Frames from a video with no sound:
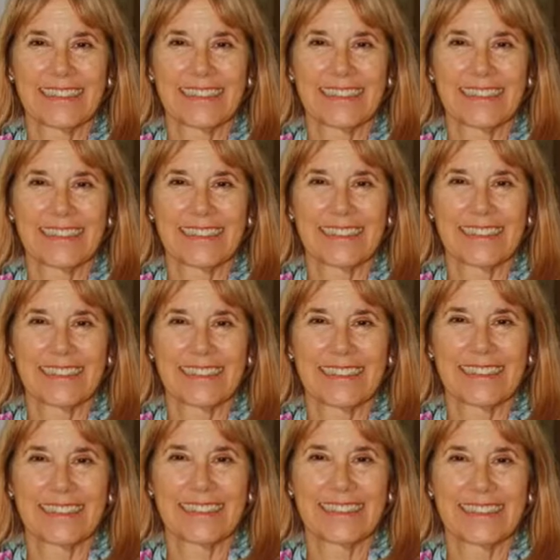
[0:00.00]

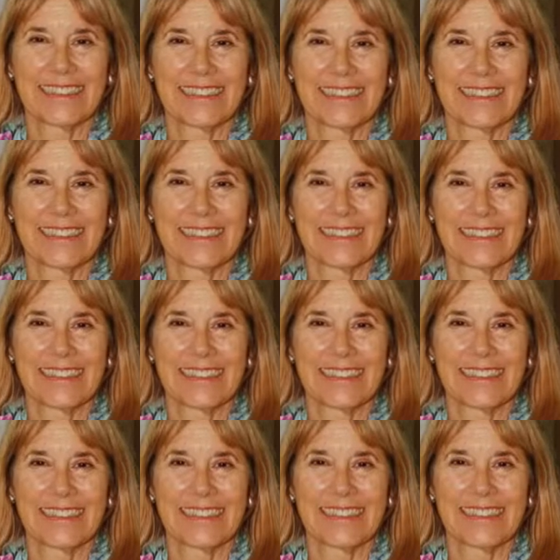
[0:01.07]

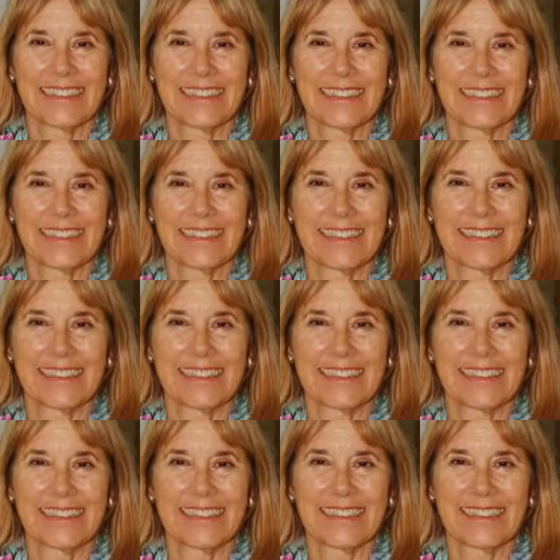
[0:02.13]

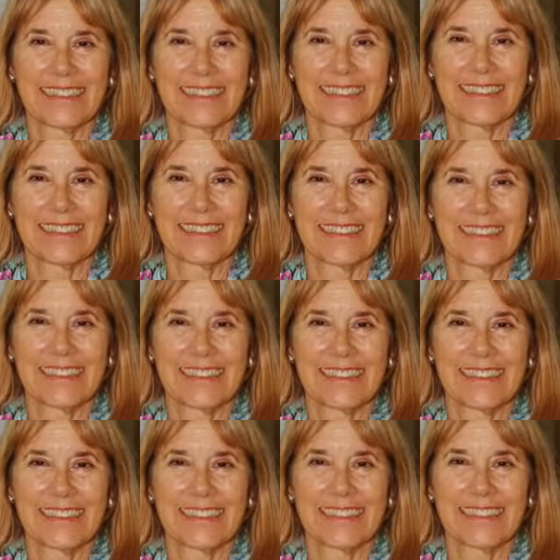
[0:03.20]

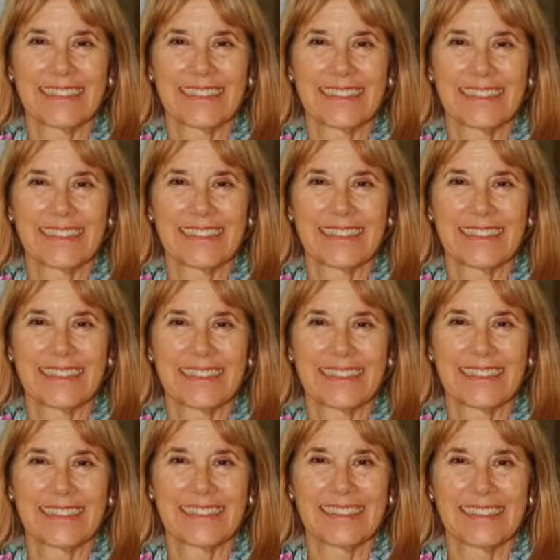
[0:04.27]

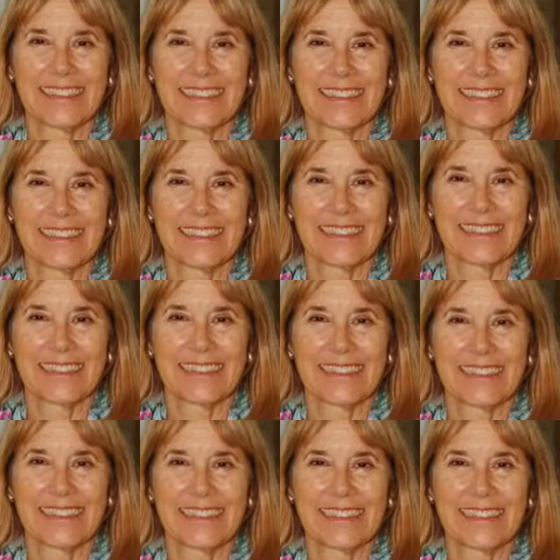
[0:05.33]

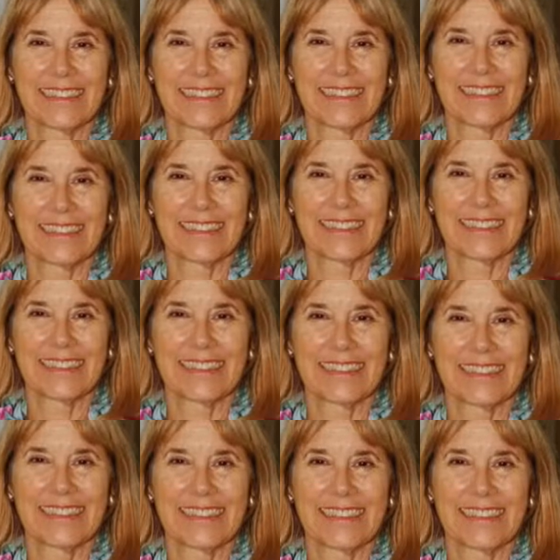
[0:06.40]

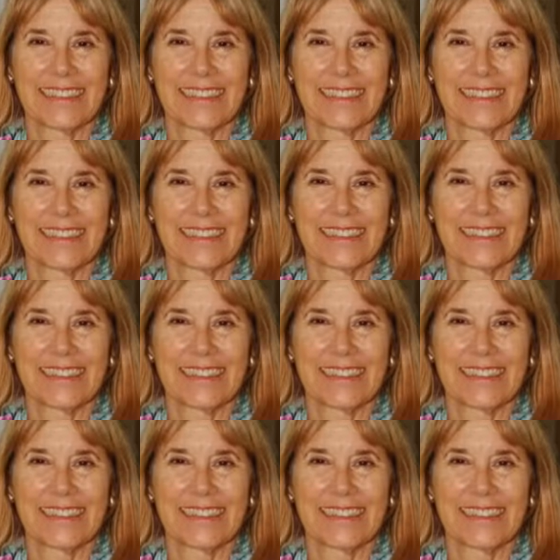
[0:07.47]
No words are spoken by the person on screen.